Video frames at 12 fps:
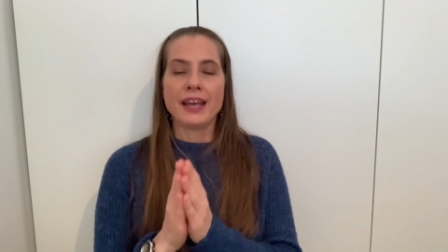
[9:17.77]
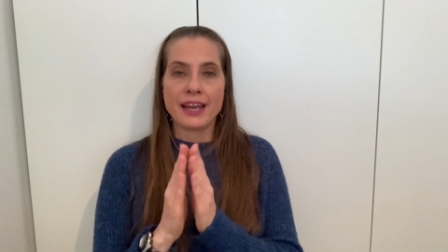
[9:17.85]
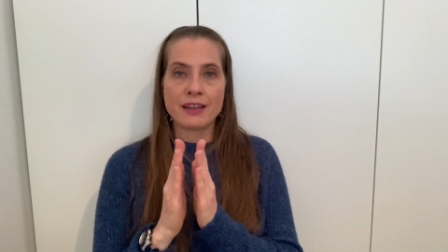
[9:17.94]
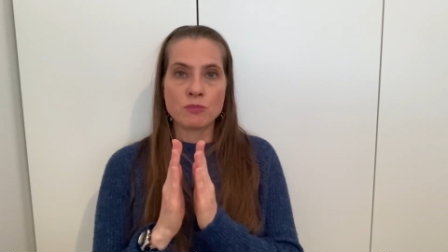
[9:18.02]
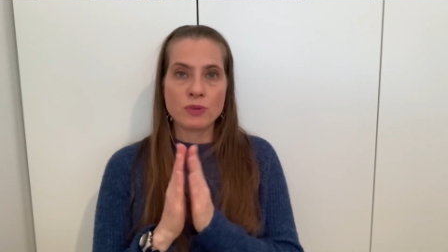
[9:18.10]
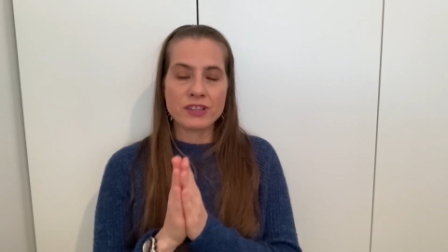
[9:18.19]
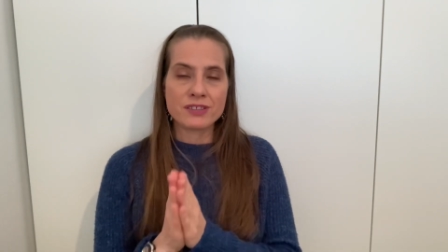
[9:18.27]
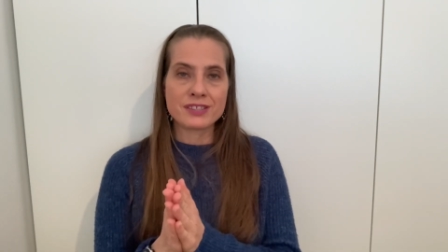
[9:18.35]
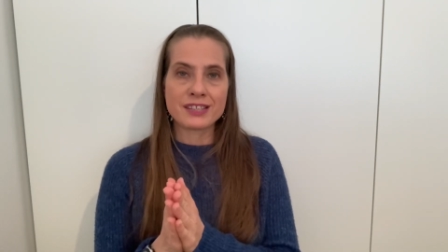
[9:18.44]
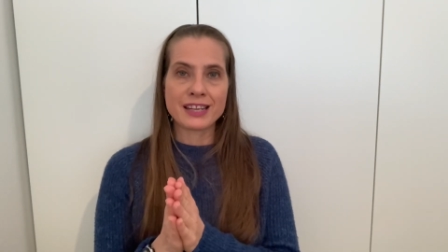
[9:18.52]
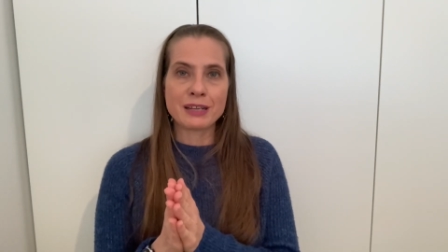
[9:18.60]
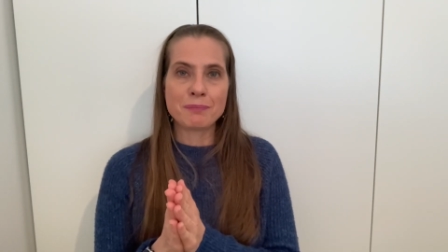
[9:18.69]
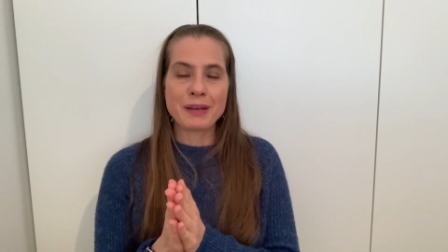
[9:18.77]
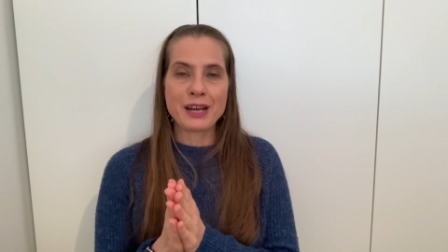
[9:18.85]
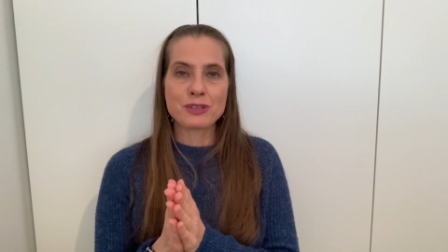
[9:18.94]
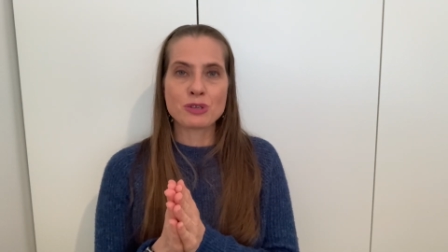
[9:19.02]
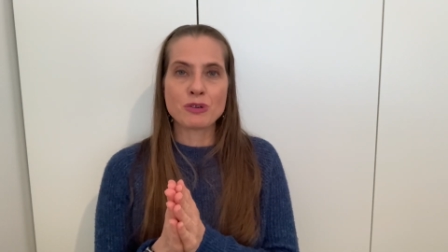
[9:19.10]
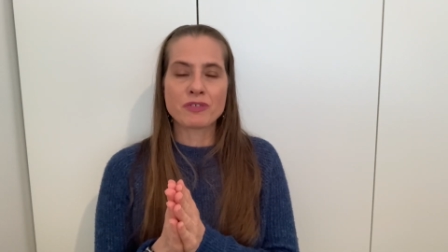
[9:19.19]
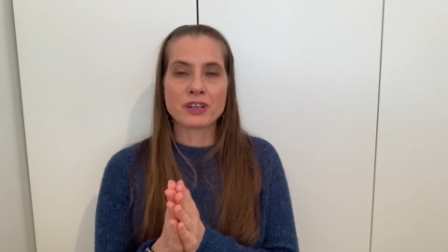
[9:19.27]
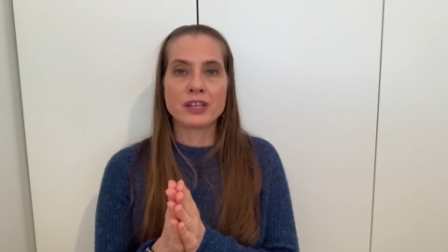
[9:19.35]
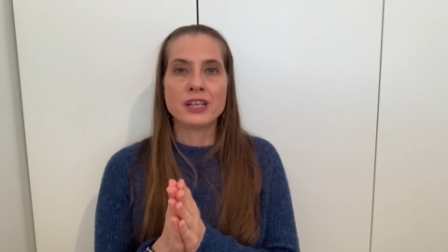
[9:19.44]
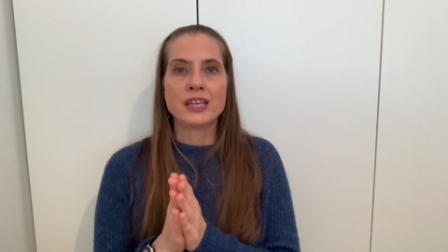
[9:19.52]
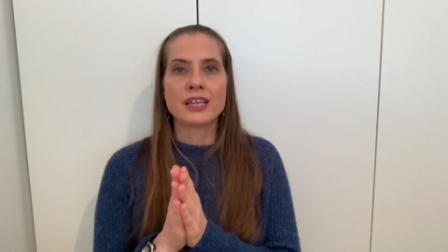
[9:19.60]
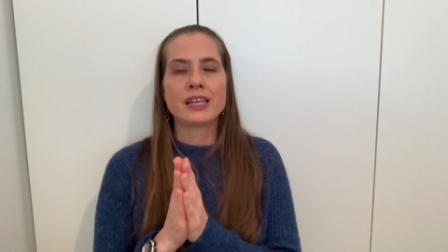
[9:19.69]
And with the second Passover,
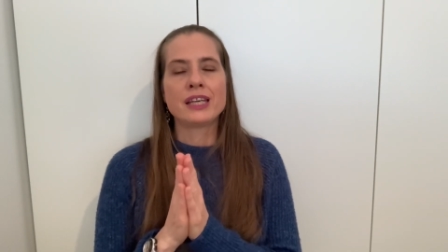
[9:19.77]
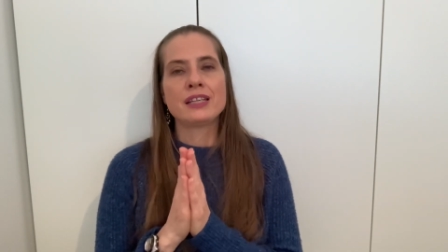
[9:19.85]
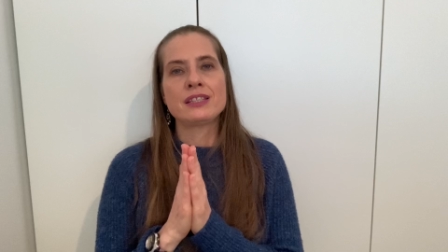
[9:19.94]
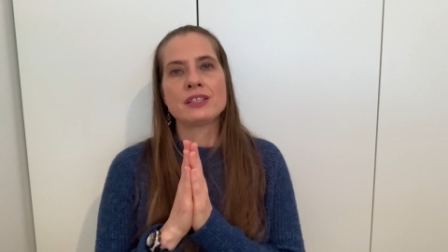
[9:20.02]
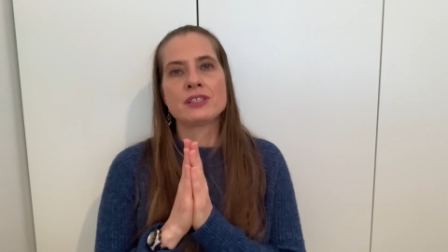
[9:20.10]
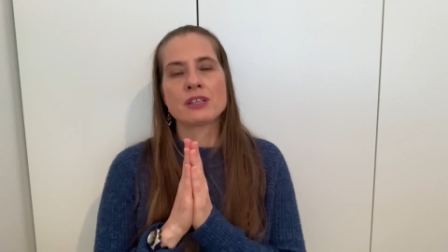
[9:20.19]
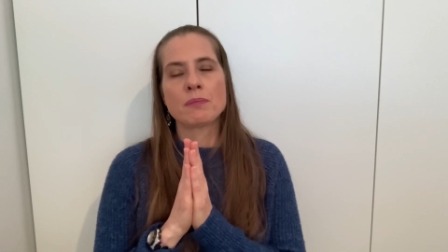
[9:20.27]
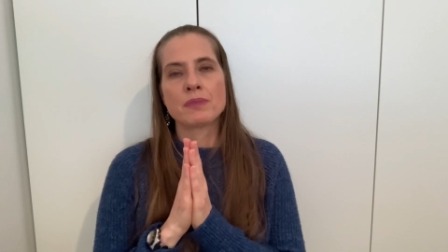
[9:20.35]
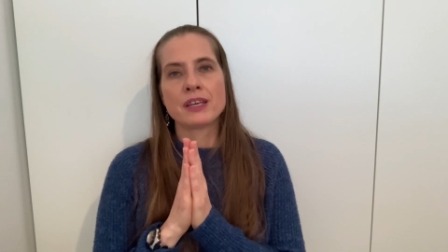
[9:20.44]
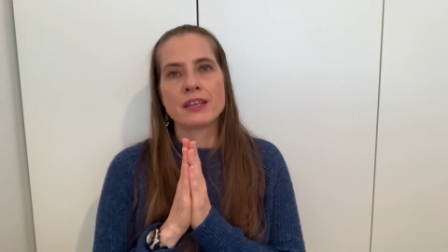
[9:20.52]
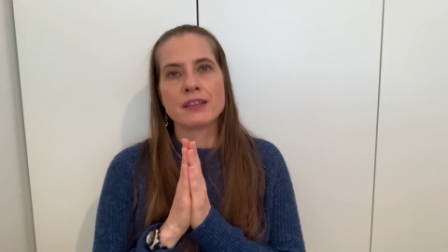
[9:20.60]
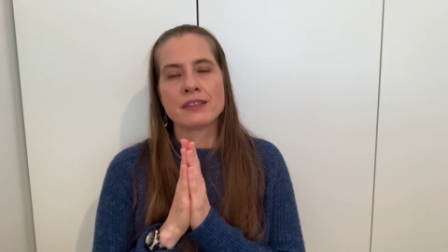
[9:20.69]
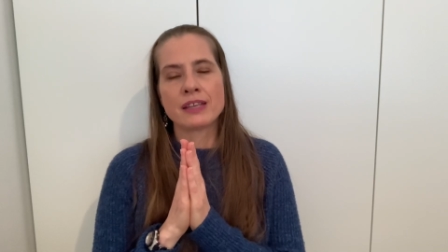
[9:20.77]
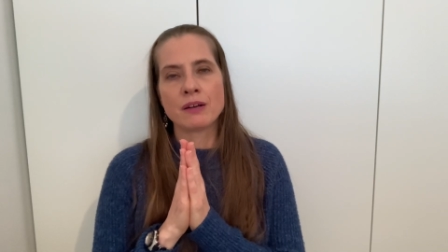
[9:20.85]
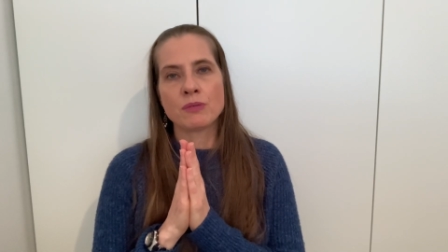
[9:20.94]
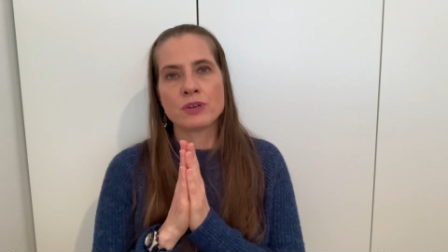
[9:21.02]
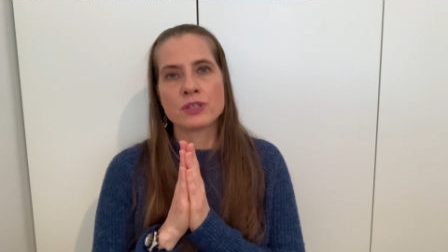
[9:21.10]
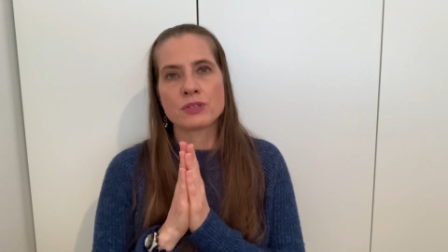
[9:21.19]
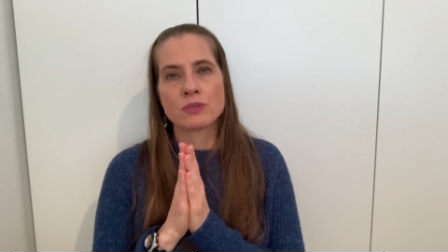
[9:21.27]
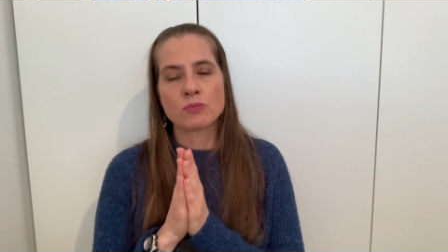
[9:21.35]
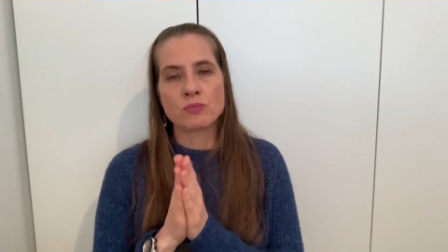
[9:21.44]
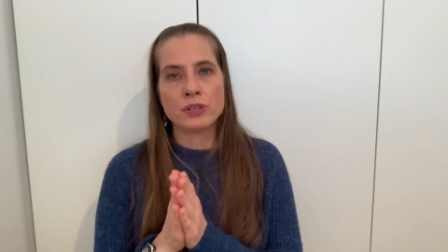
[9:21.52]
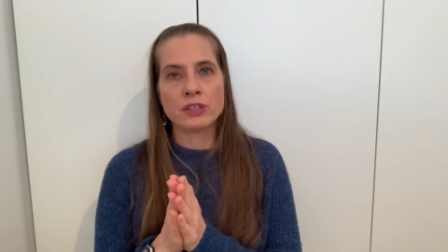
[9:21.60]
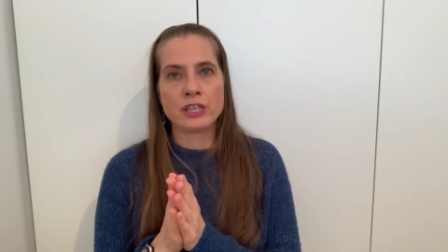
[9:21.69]
he did something that was
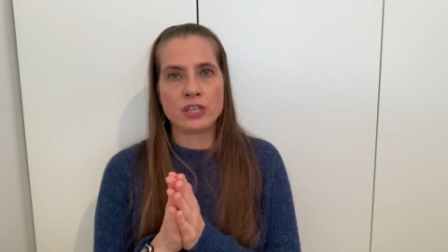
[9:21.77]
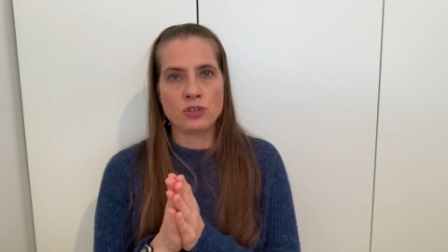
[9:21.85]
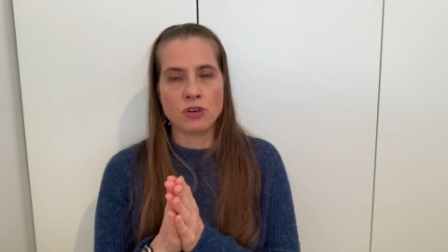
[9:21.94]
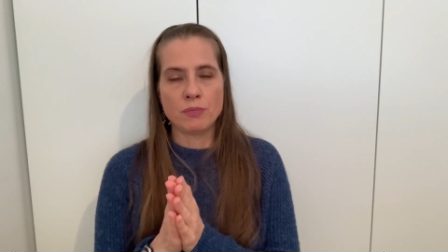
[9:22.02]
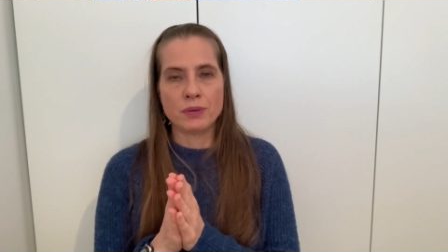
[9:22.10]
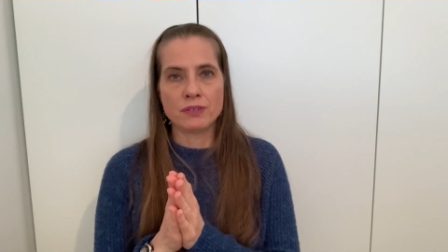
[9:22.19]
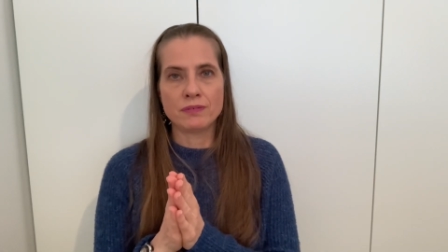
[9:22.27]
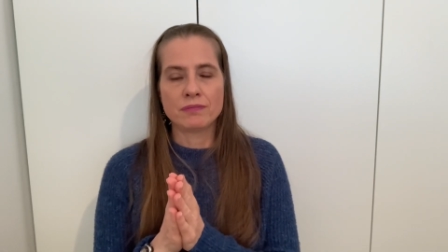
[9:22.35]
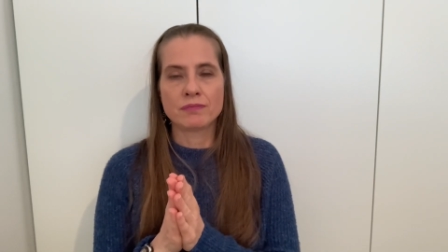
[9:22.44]
really noble.